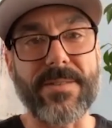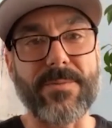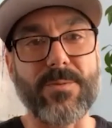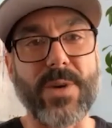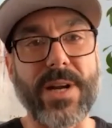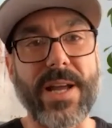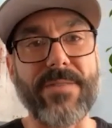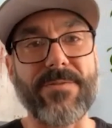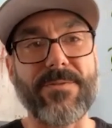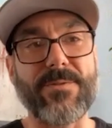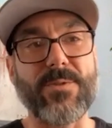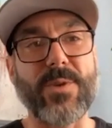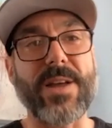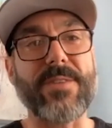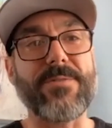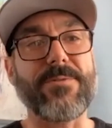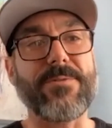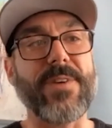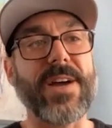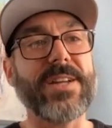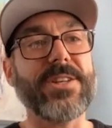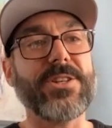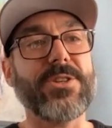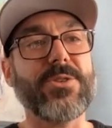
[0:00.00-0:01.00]
What I
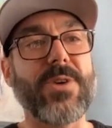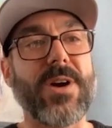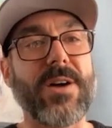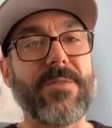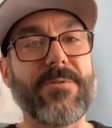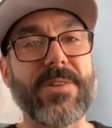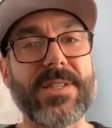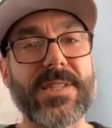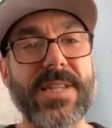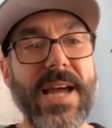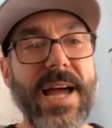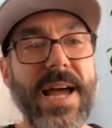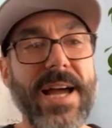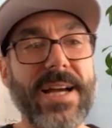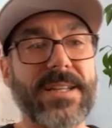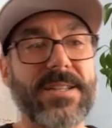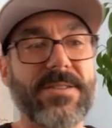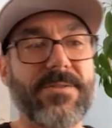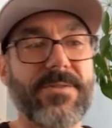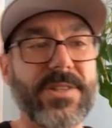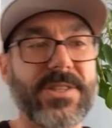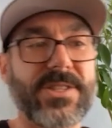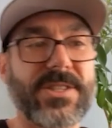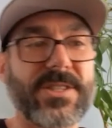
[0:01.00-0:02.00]
find too often is
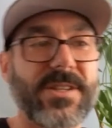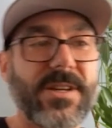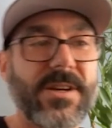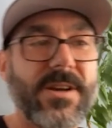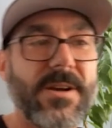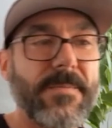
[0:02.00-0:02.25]
activists